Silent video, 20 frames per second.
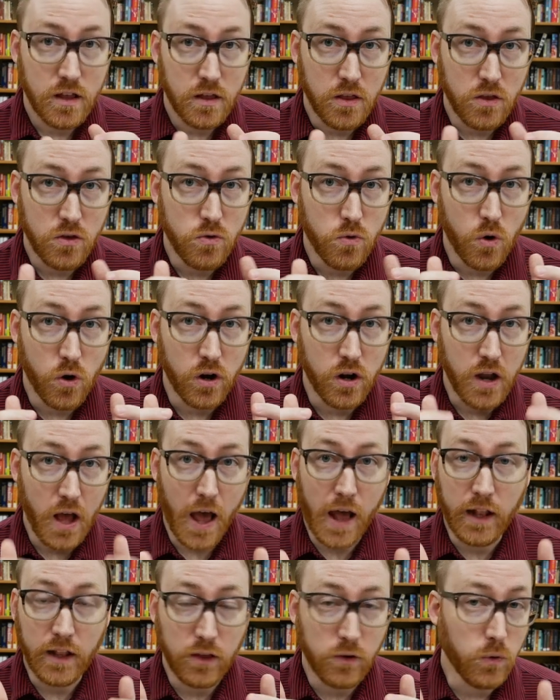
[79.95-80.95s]
you are
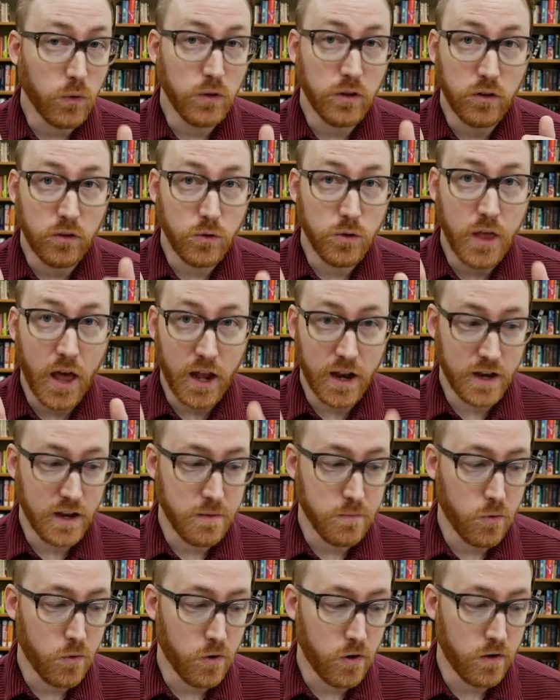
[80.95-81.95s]
not going to do that
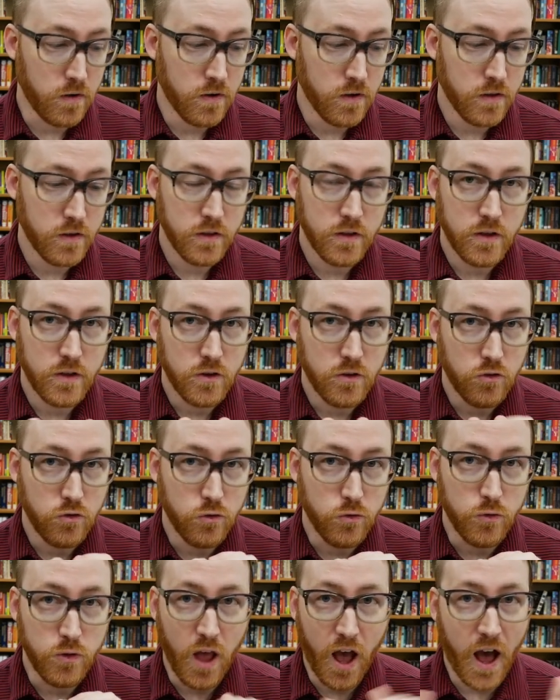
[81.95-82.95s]
anymore.
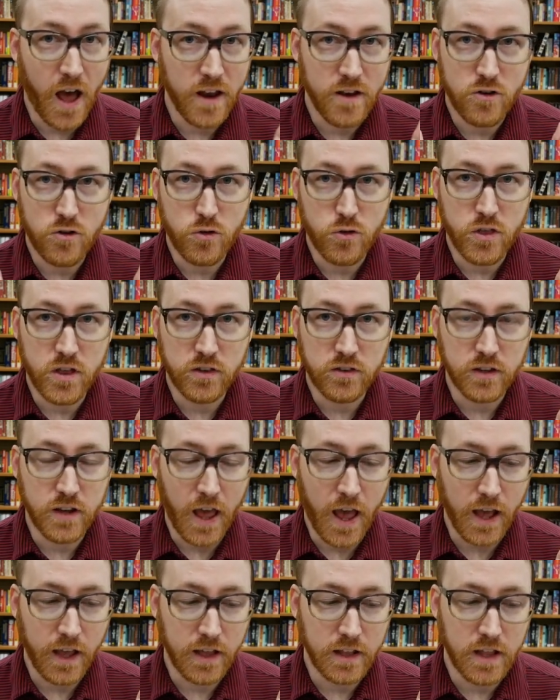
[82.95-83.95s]
Do not do this in
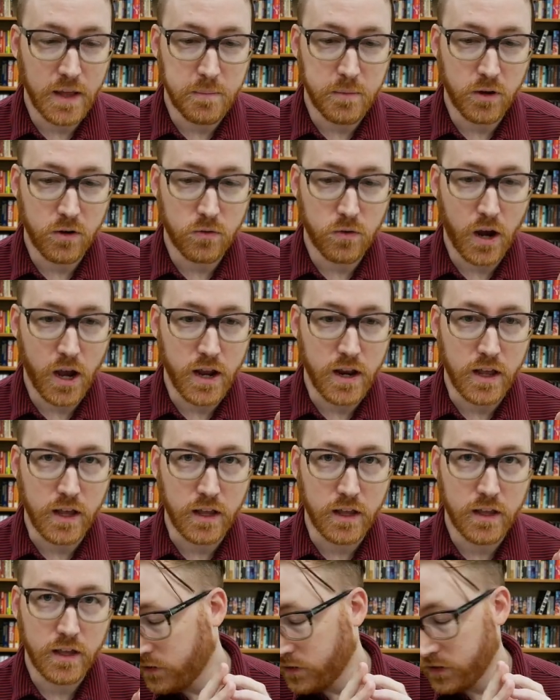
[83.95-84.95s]
academic writing.
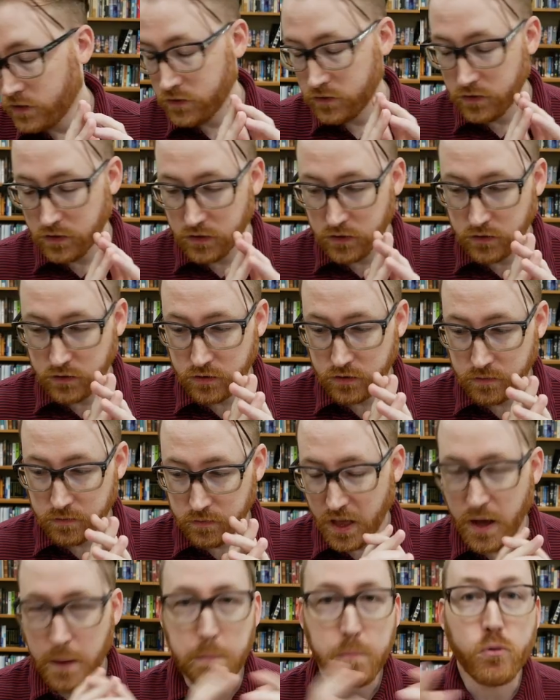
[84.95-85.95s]
This is
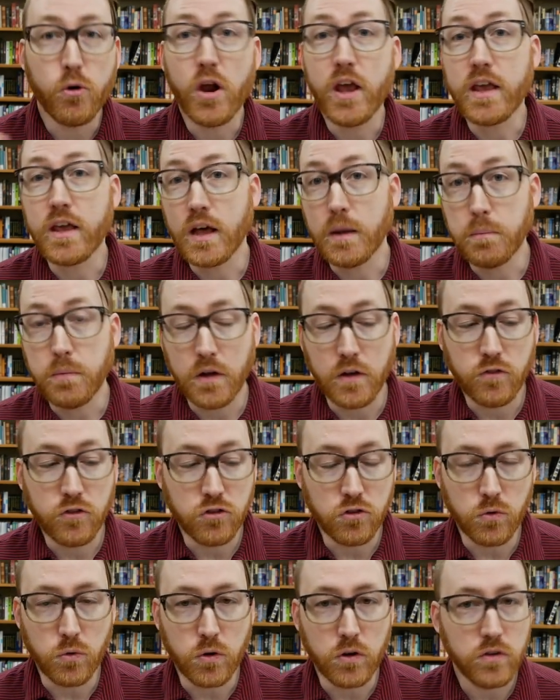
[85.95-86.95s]
a breakup of
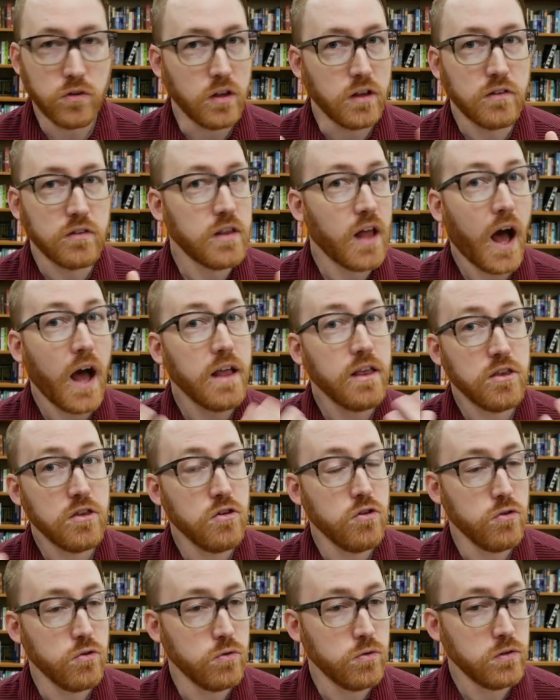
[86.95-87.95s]
sorts. It's not
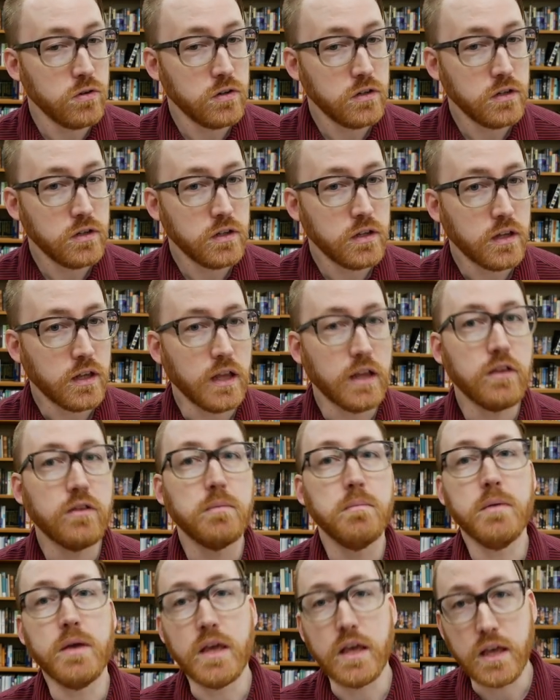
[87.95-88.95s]
you, it's
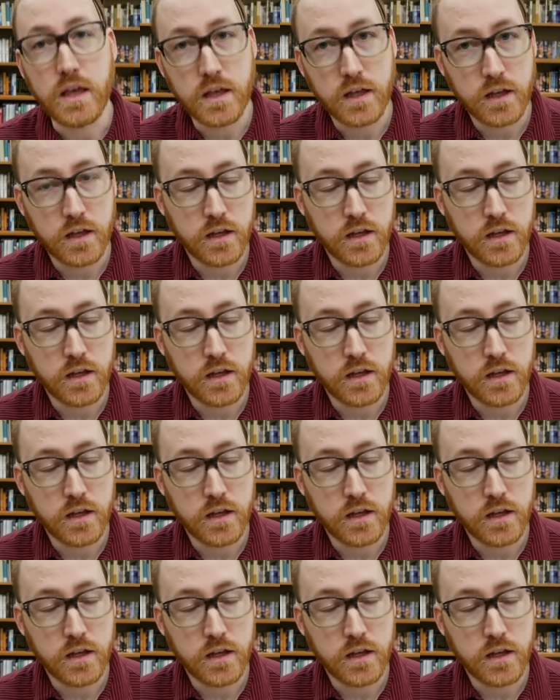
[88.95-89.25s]
me.